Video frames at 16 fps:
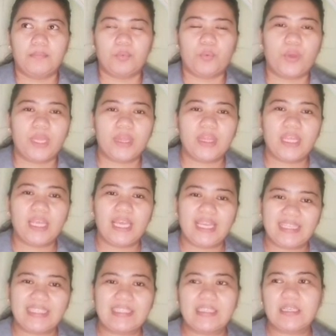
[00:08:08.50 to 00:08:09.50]
with
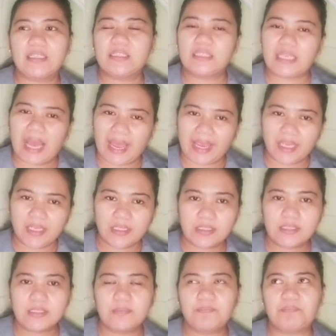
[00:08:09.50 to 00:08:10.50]
its
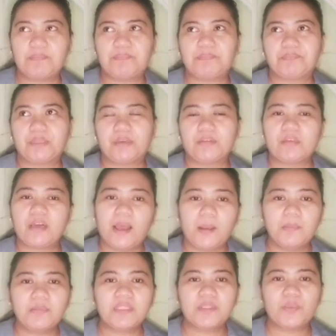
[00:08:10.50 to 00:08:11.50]
size
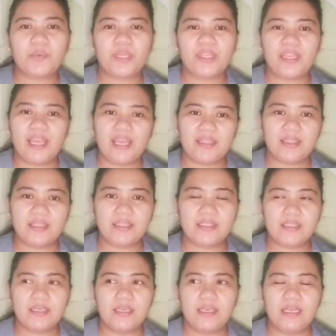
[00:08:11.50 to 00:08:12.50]
comes with its
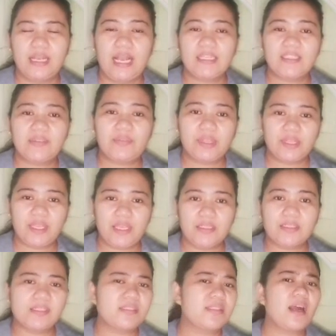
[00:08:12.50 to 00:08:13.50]
activity.
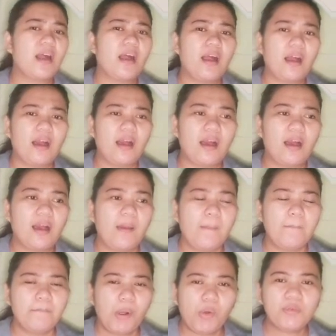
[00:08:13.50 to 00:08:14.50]
It's the
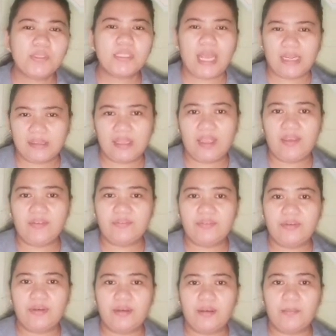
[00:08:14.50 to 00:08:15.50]
most active
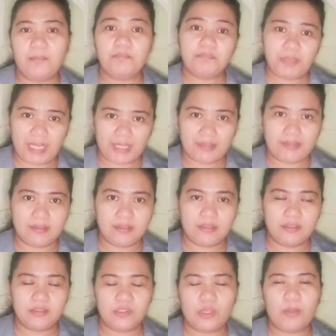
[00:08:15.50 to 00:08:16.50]
plate.
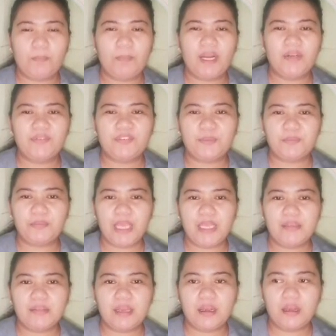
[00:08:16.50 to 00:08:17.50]
So apart from
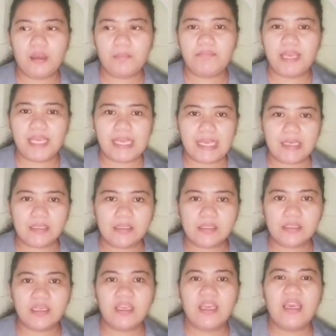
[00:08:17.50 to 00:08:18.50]
being the
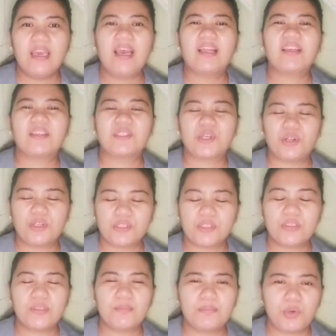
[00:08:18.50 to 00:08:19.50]
biggest, it is also
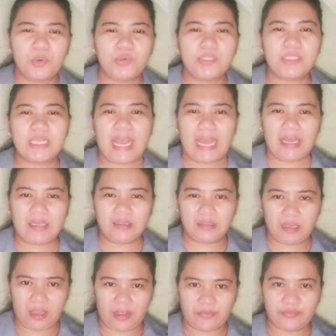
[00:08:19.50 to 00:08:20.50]
the most
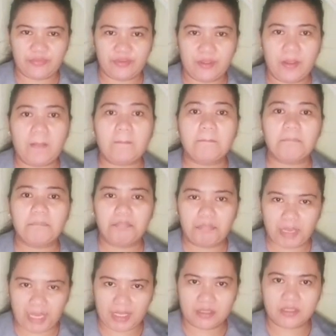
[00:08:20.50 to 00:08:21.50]
active
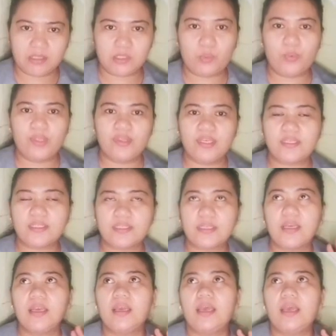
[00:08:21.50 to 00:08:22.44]
plate. So when this